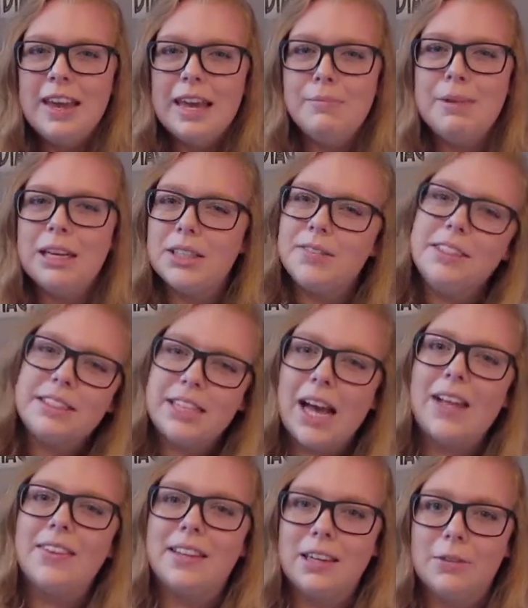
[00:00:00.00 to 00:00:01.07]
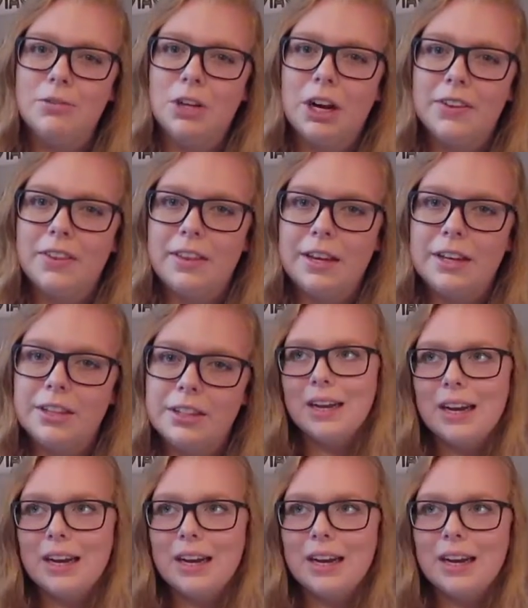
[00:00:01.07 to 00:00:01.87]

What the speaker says: it makes me sad that I'm not there.